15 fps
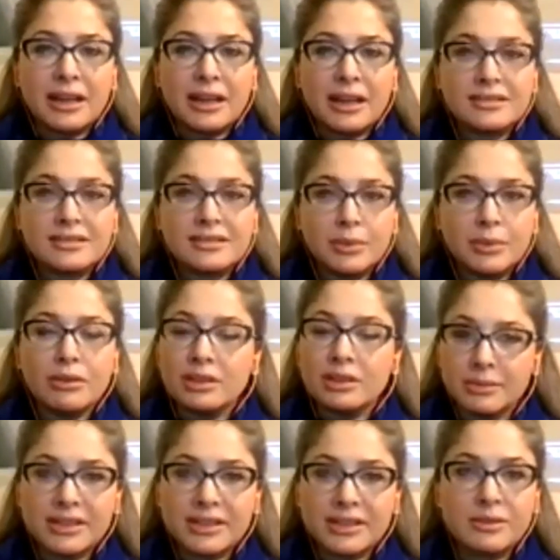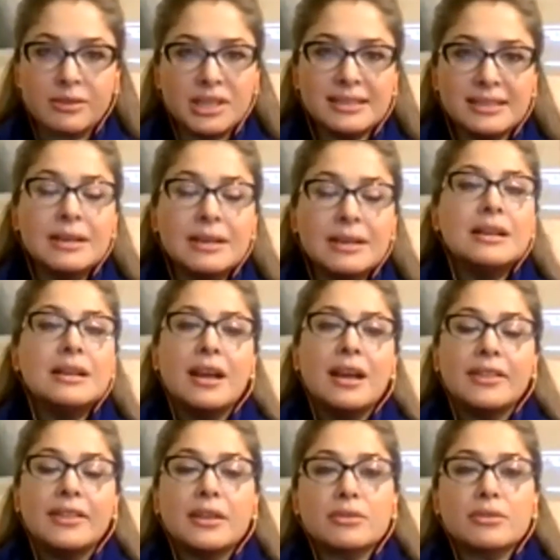we call them SMEs.
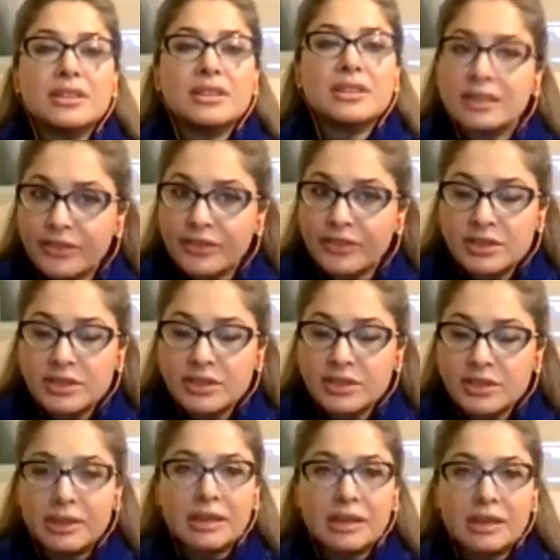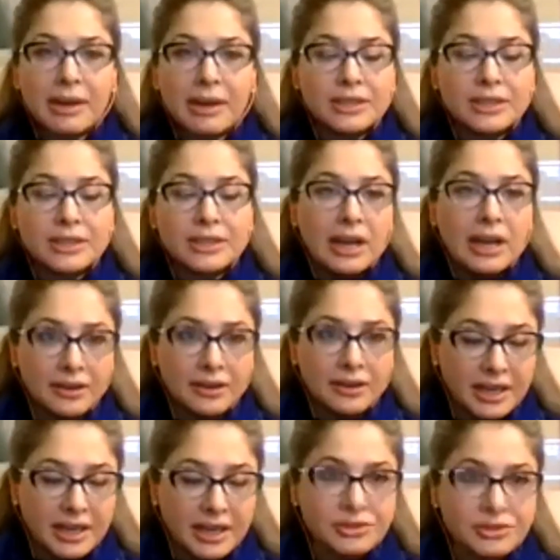There's another 50 billion package for
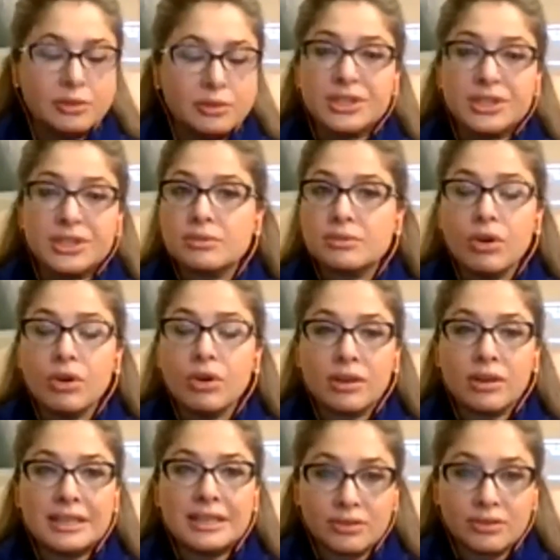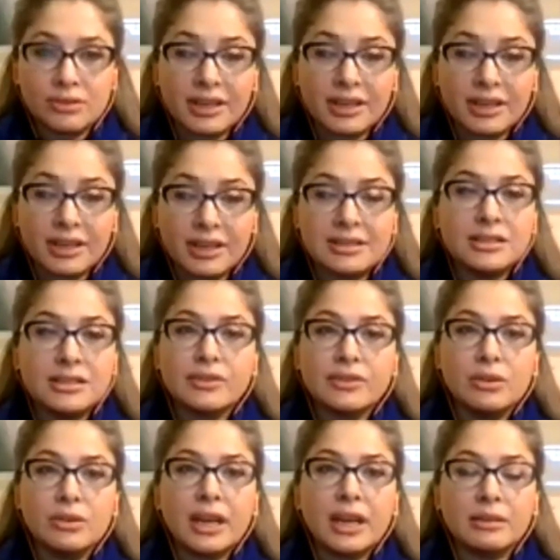agriculture, which is more or less non-existent. If you look
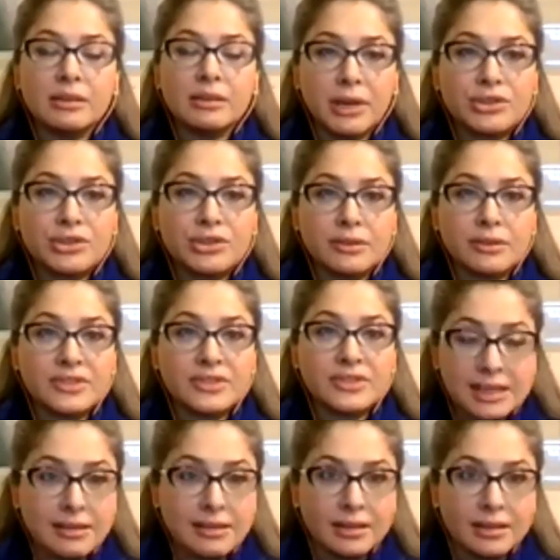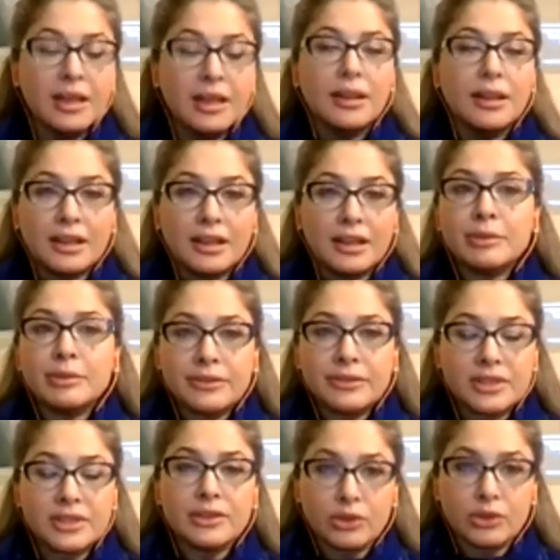at the budget of Sindh, government of
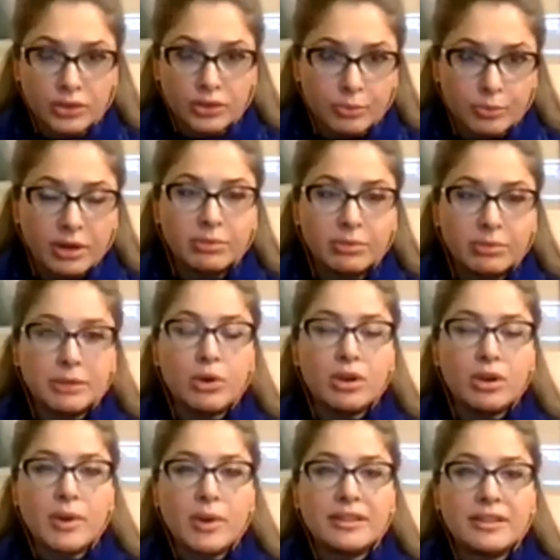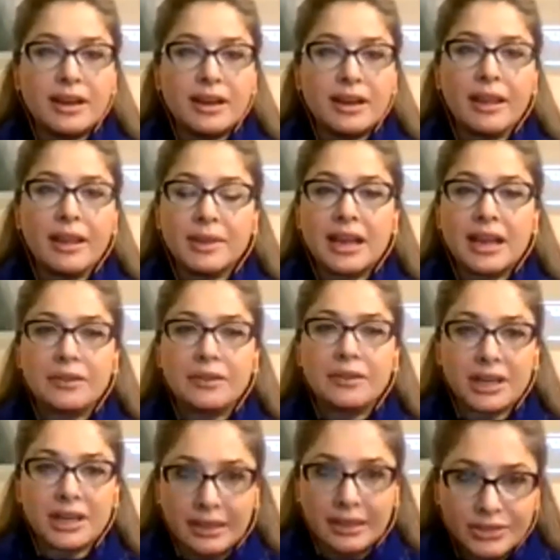Sindh, you're probably more aware than I am that
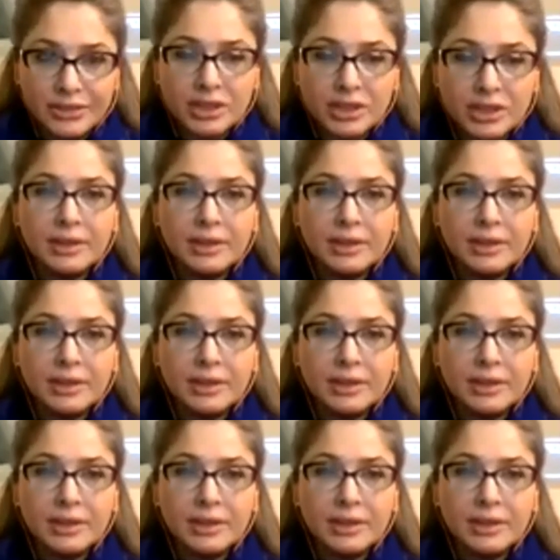agriculture